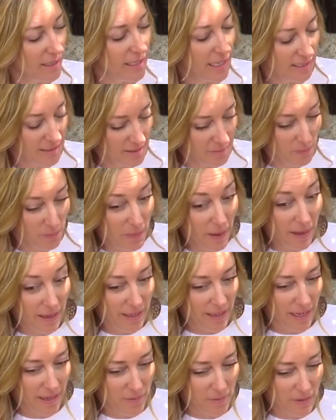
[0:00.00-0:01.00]
Yes, but
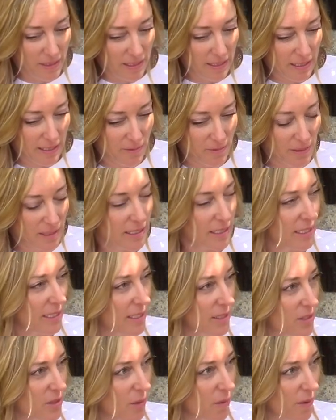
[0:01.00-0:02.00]
I really, really
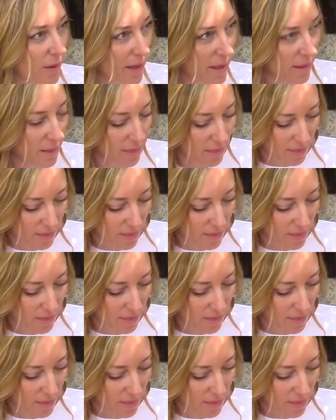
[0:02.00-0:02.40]
enjoy